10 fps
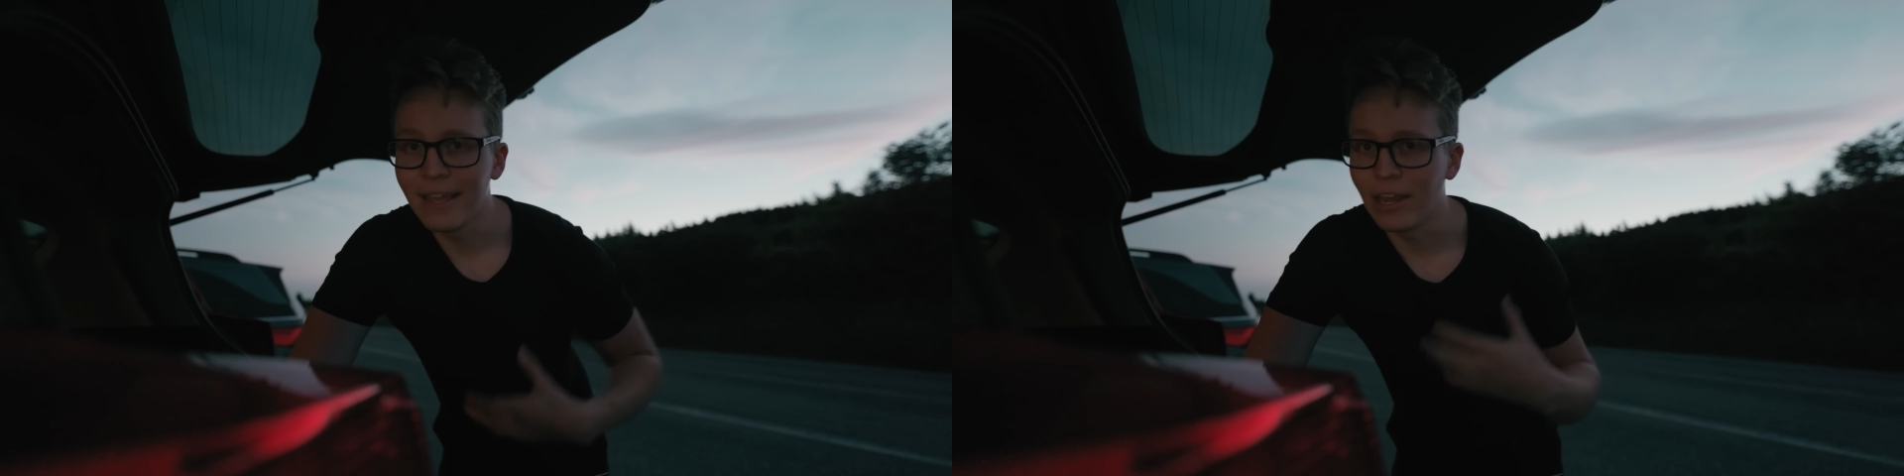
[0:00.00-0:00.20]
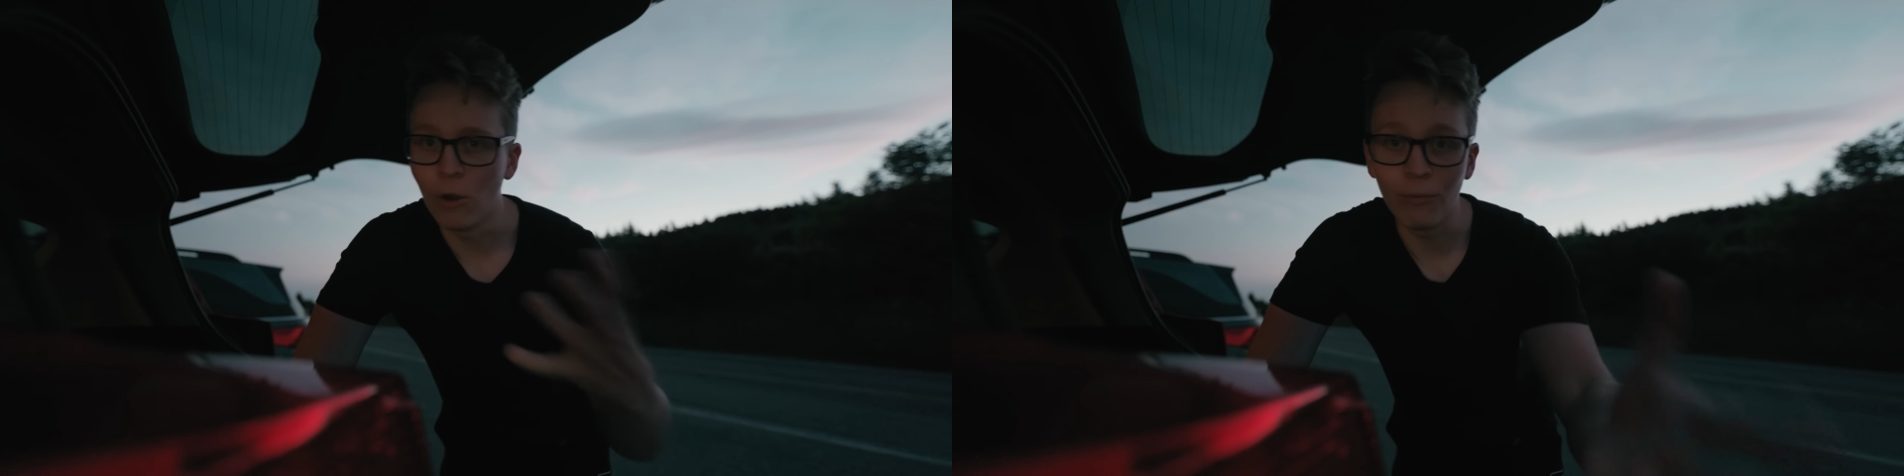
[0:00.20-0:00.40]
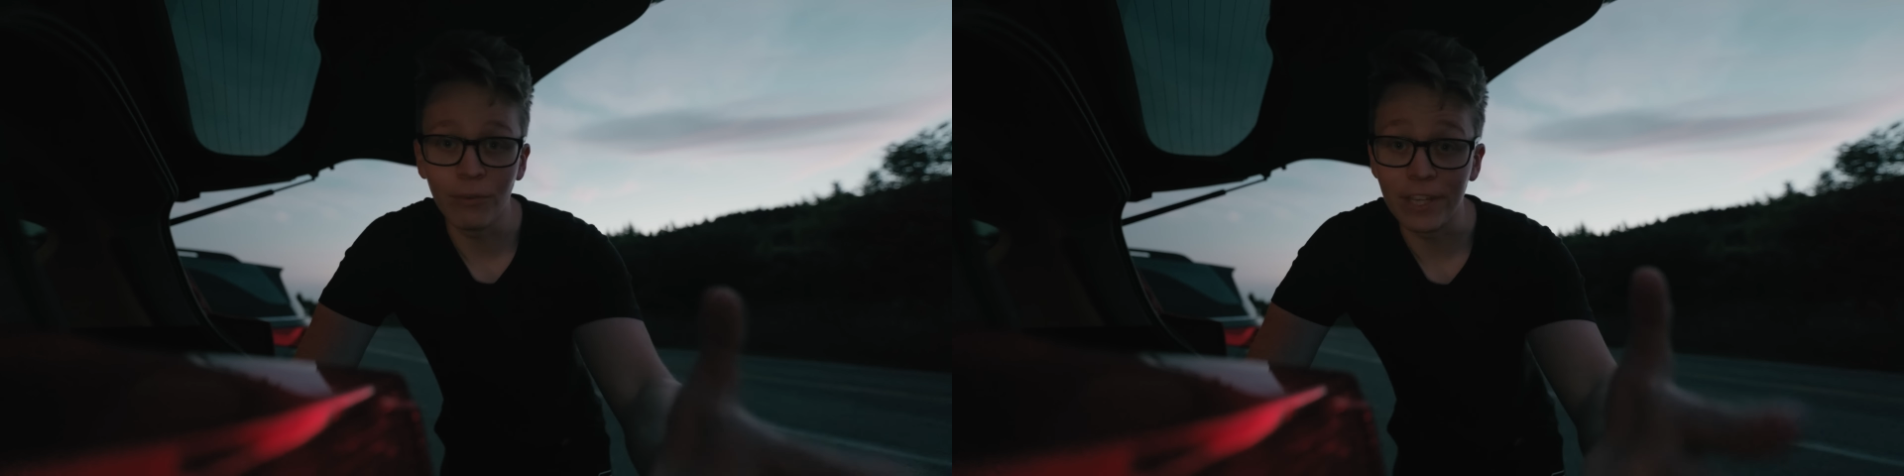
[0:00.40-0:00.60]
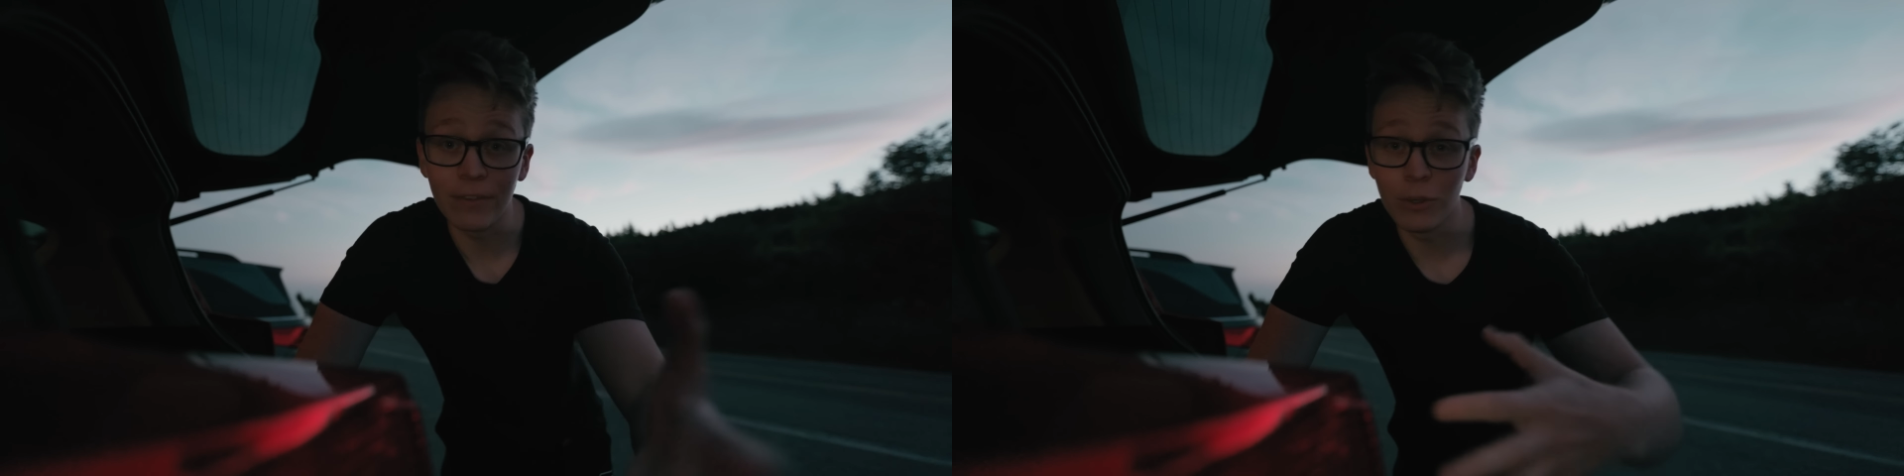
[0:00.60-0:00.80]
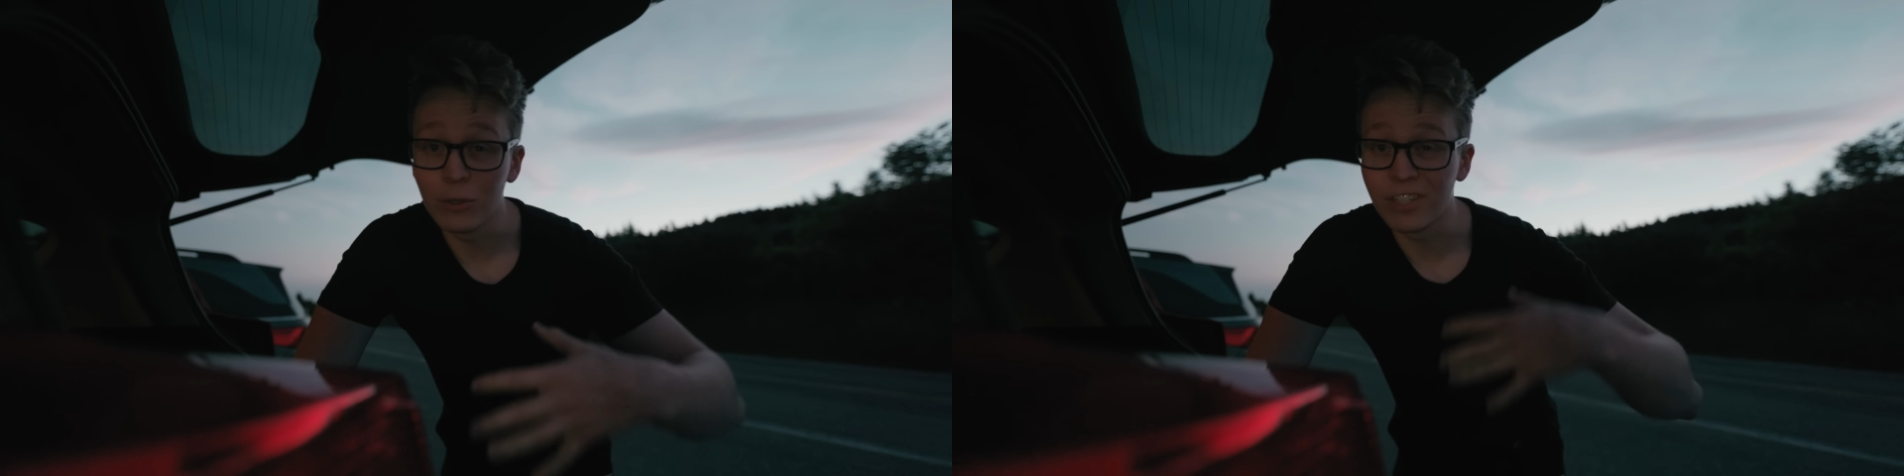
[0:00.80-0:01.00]
and hopefully
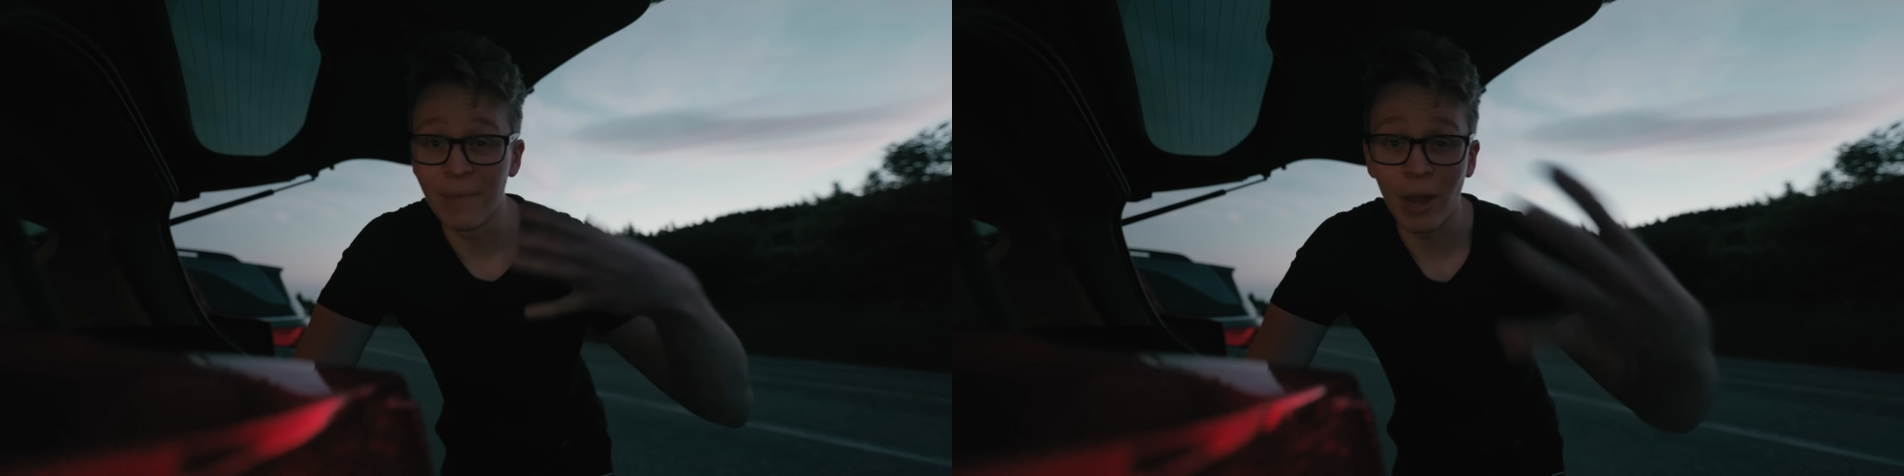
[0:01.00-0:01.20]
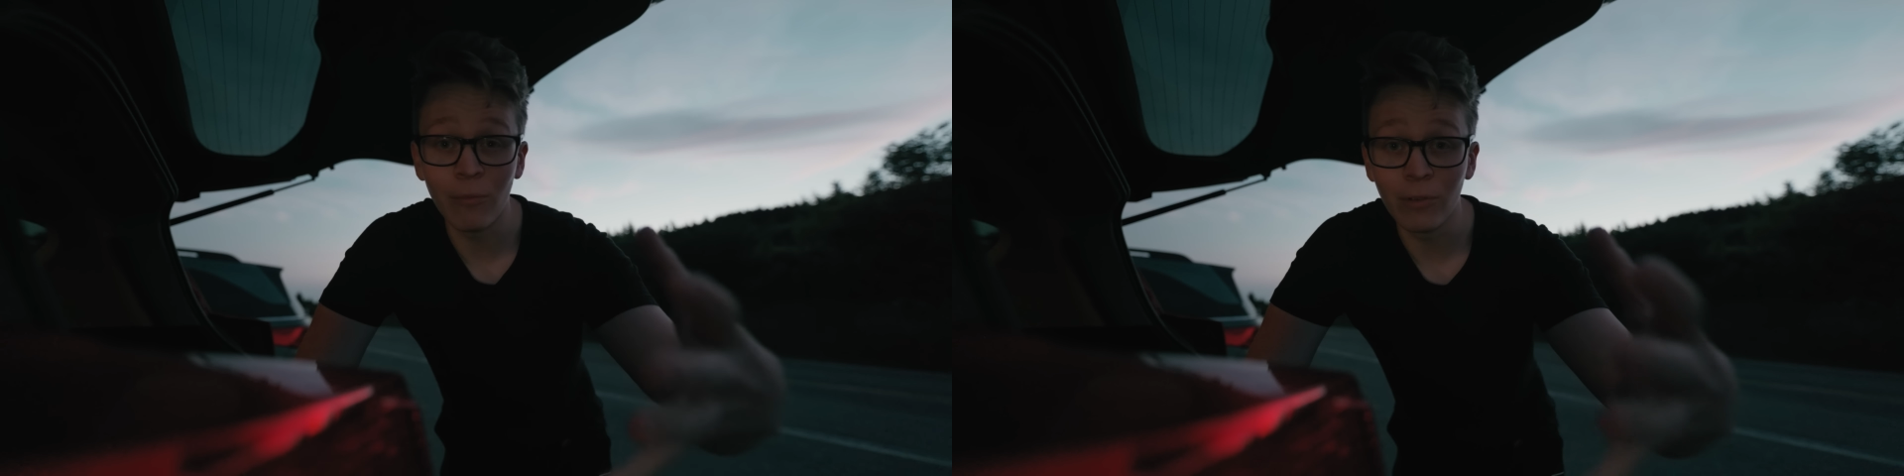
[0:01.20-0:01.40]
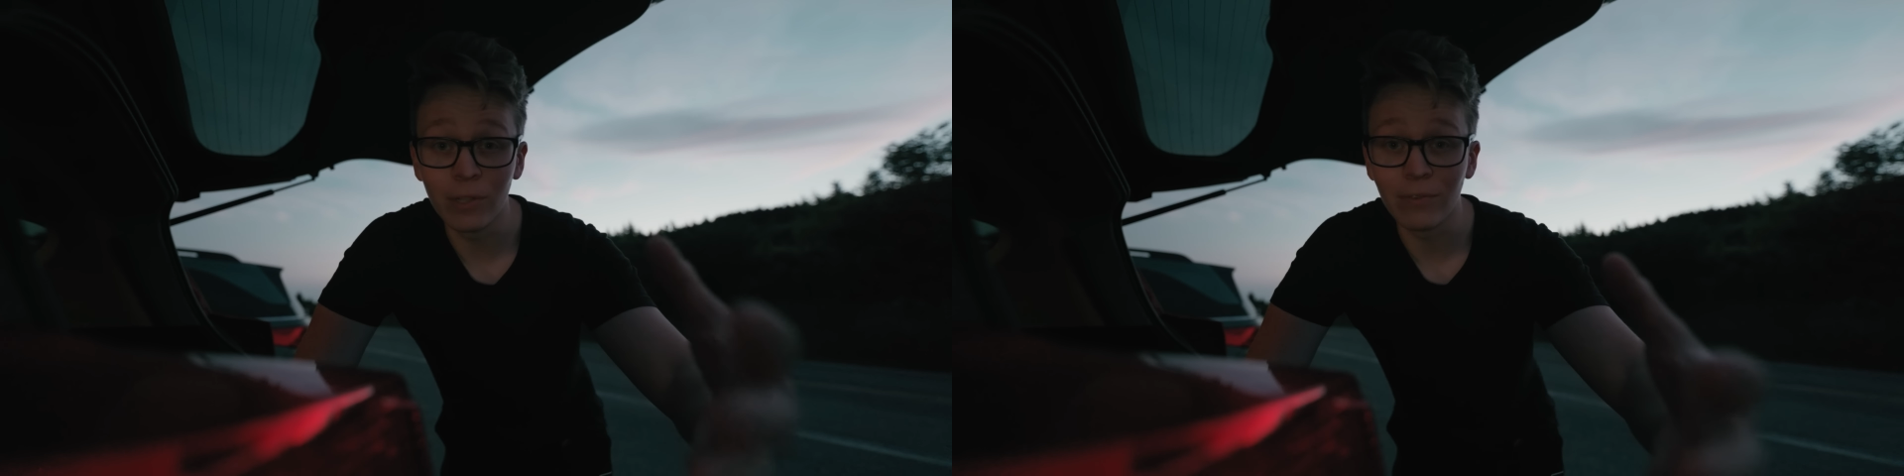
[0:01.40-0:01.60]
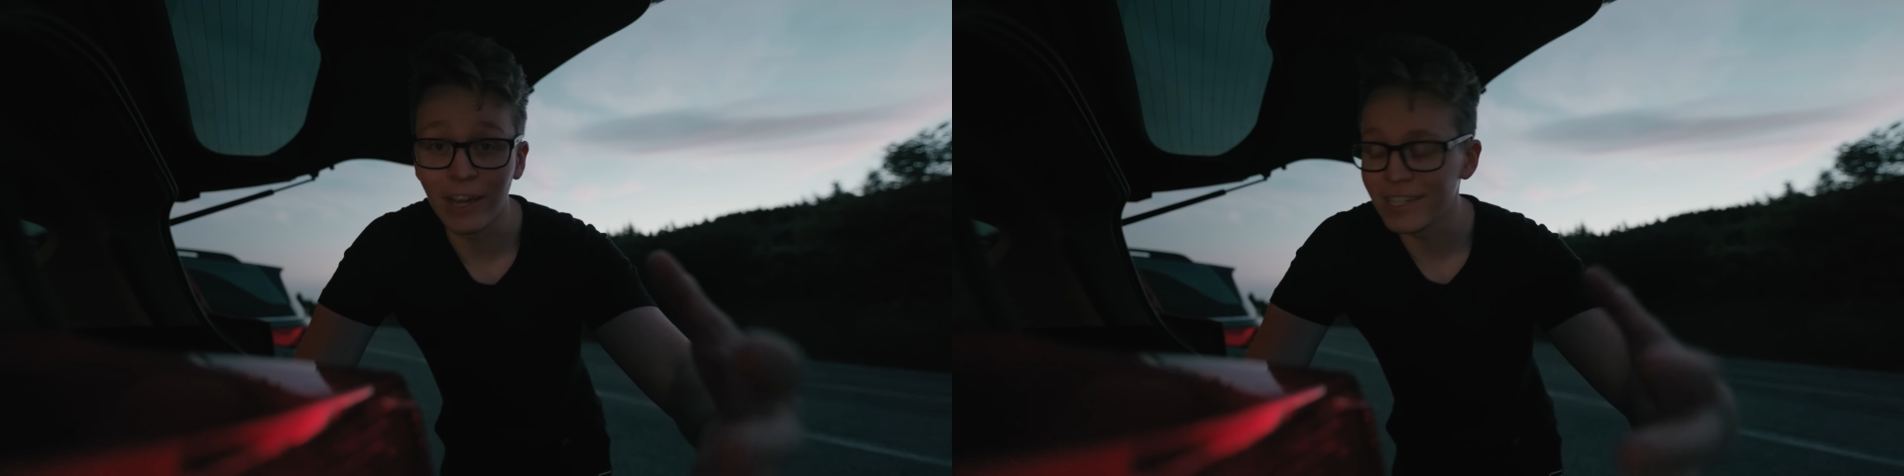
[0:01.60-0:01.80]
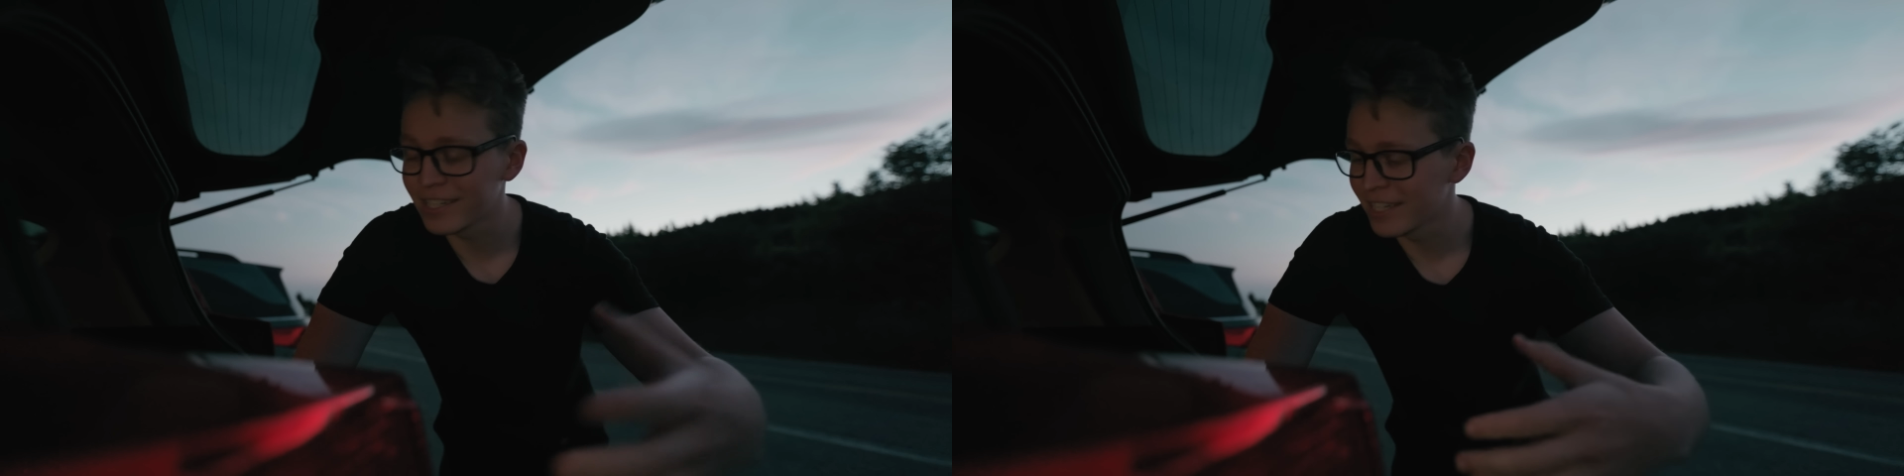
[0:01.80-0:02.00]
give you some helpful
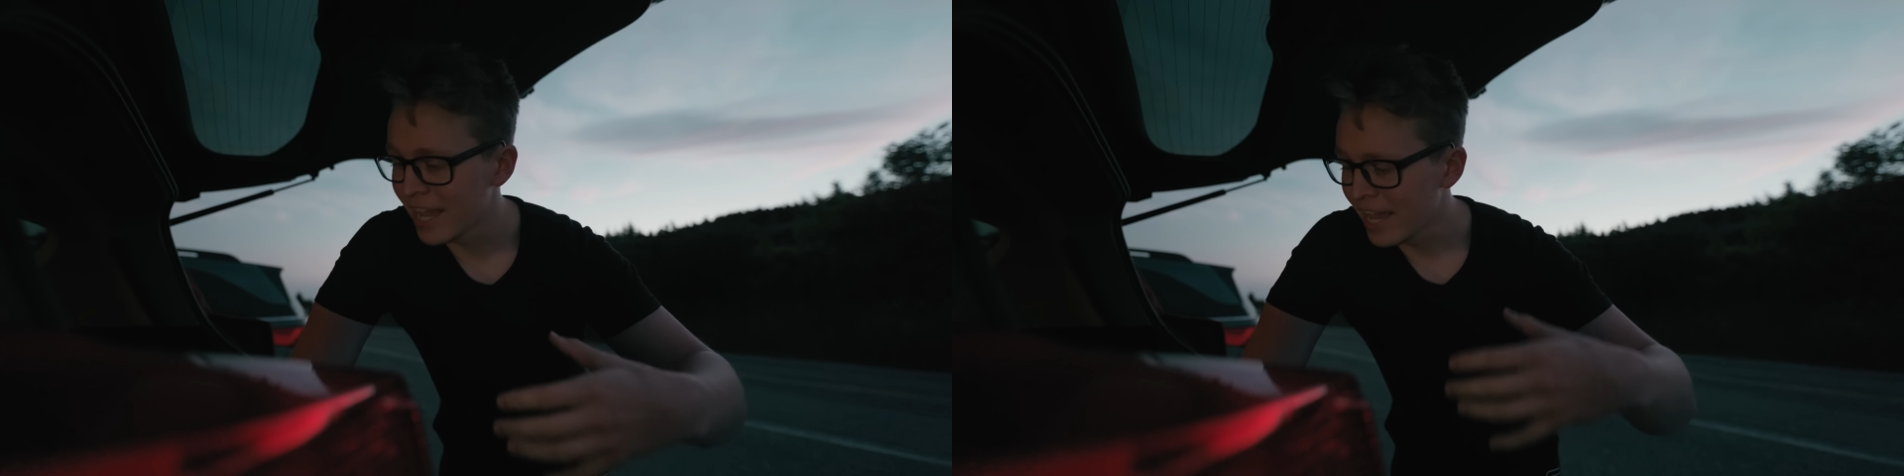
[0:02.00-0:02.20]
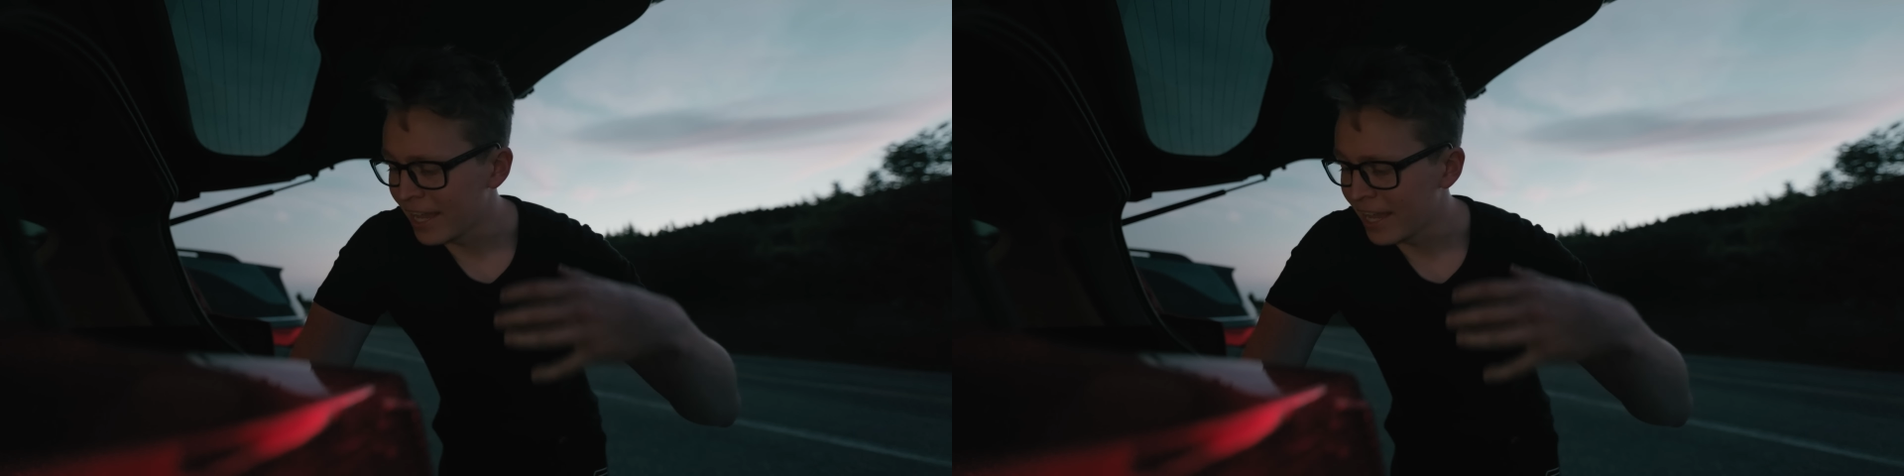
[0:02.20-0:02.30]
advice